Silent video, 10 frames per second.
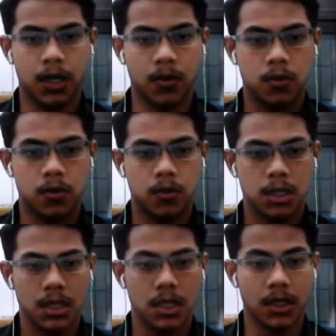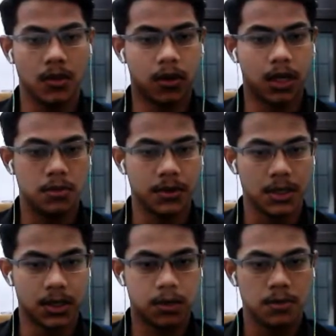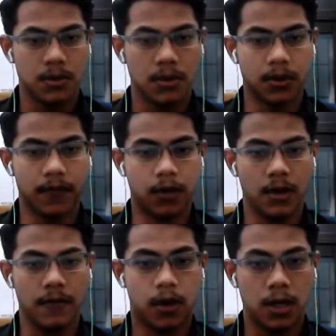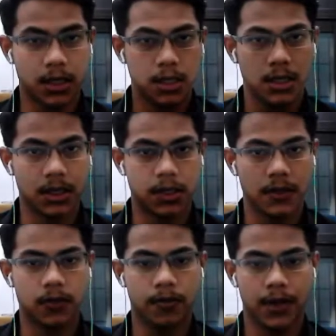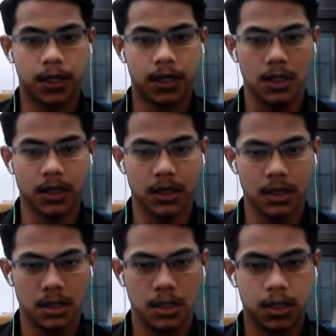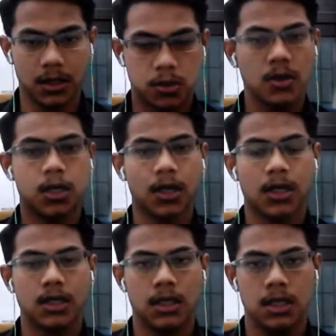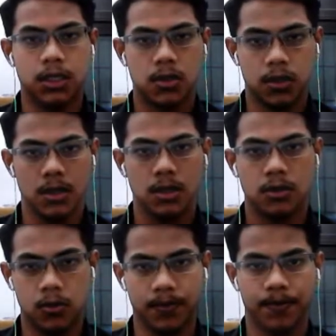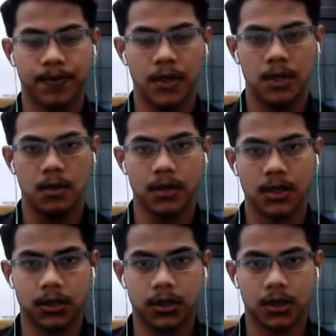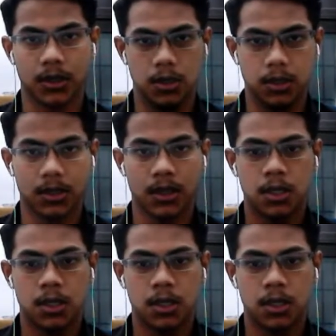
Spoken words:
we need a door alarm system to avoiding the thief to break into the student room at the residential college.